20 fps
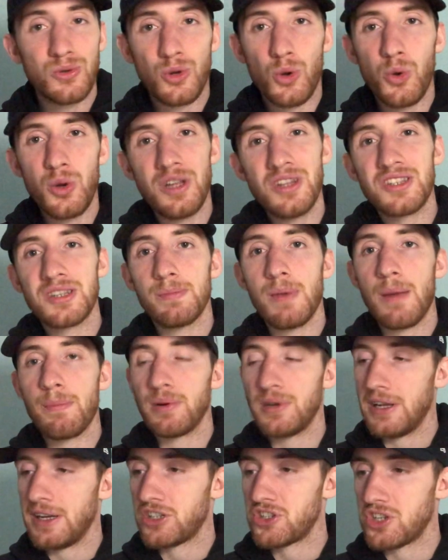going into my
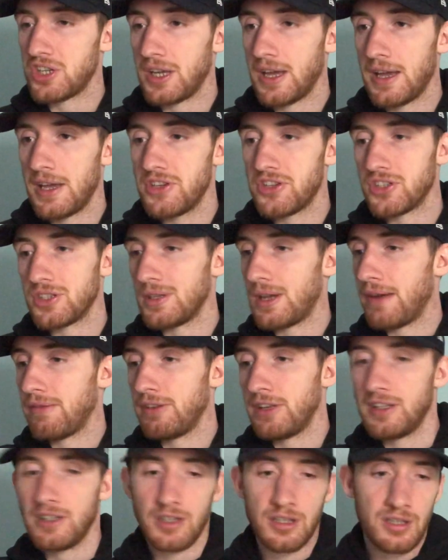prediction, guys, I
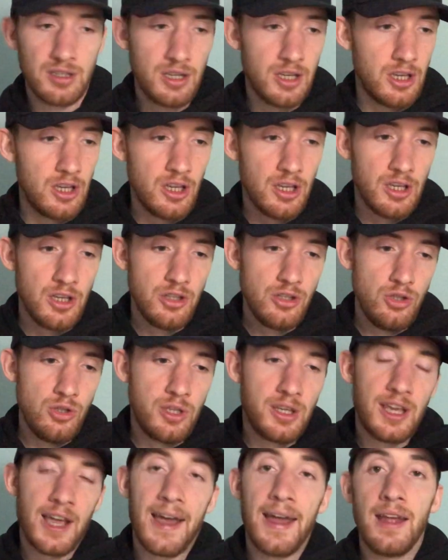think you
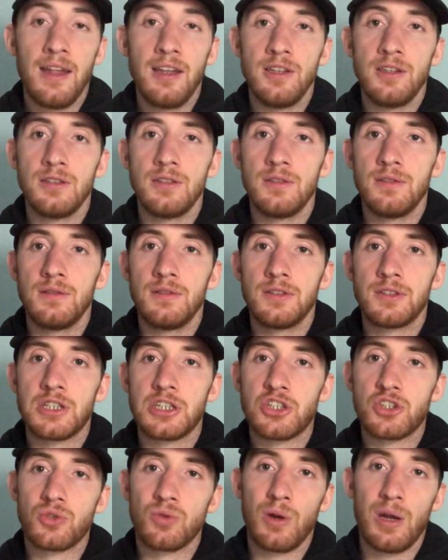can
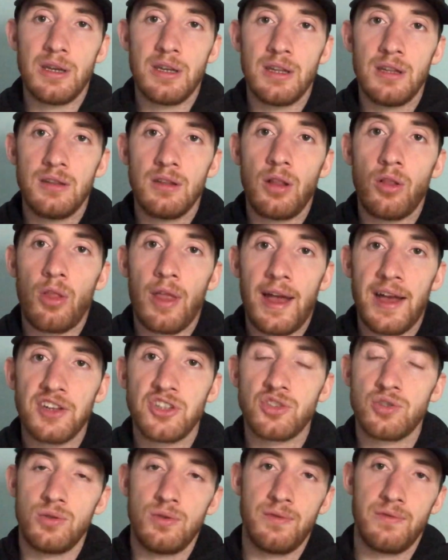discredit the
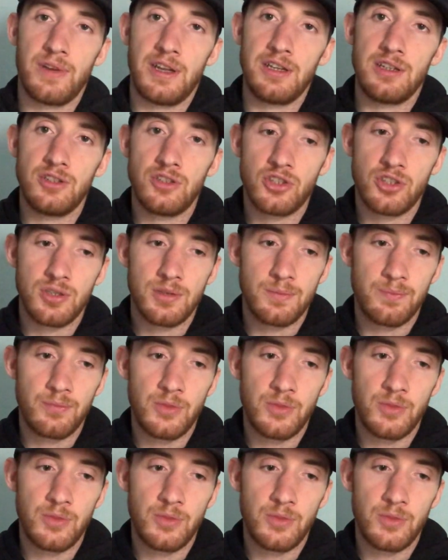last two fights.